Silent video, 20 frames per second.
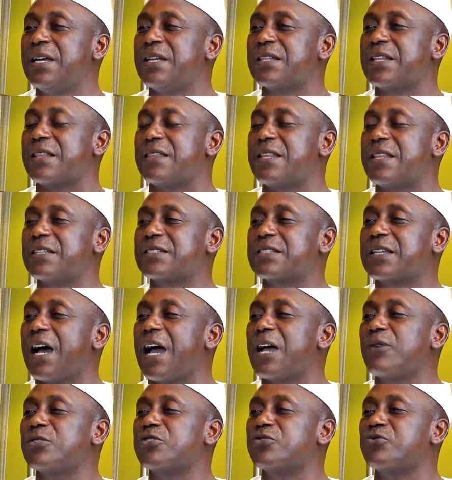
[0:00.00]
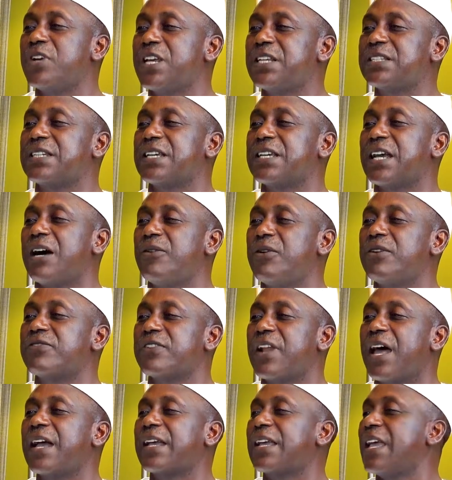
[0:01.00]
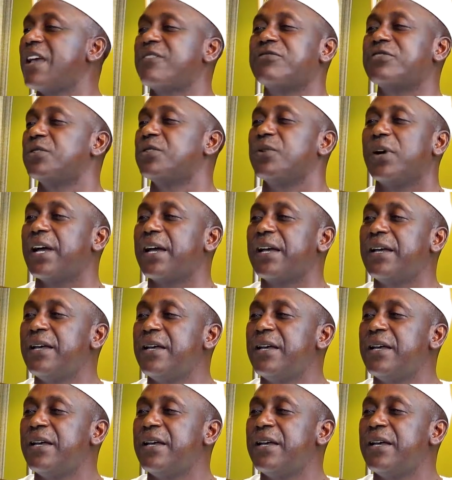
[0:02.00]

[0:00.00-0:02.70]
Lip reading: that this guy was raising our flag everywhere.